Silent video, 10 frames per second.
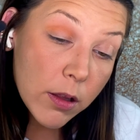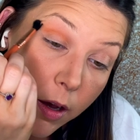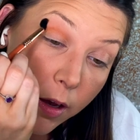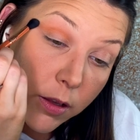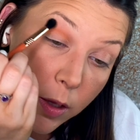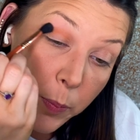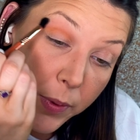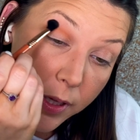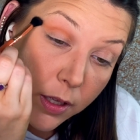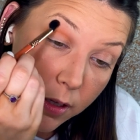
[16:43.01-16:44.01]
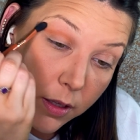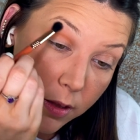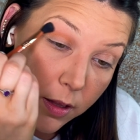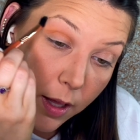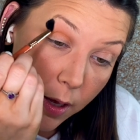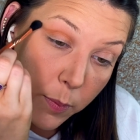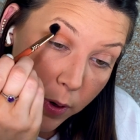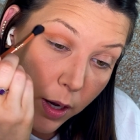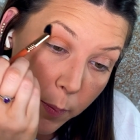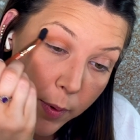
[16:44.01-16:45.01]
up in that
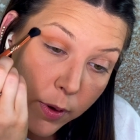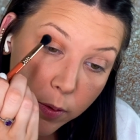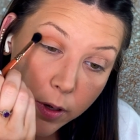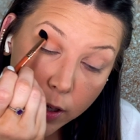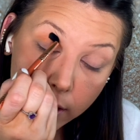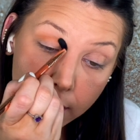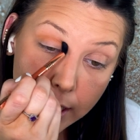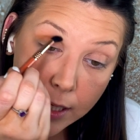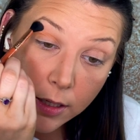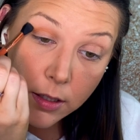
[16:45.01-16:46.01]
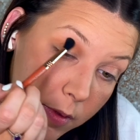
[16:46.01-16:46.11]
brow bone, honey.